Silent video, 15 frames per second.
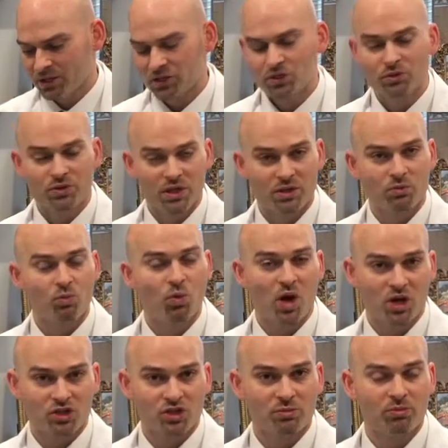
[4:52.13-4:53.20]
You can
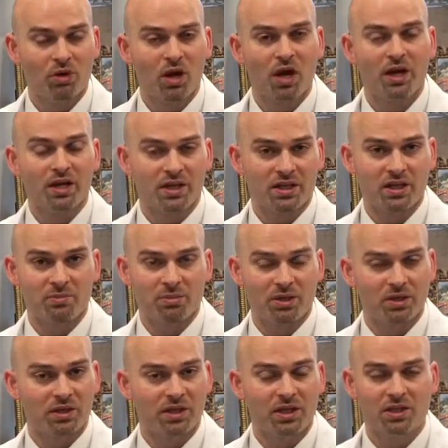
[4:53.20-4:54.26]
wash the bra and keep it
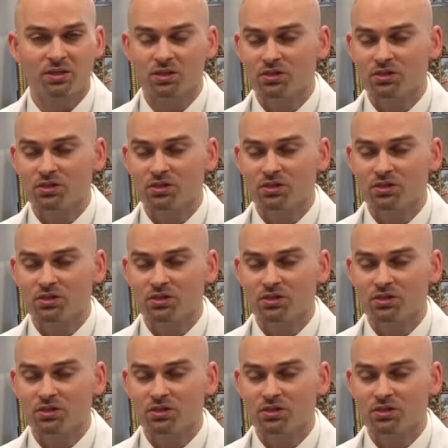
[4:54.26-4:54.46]
clean.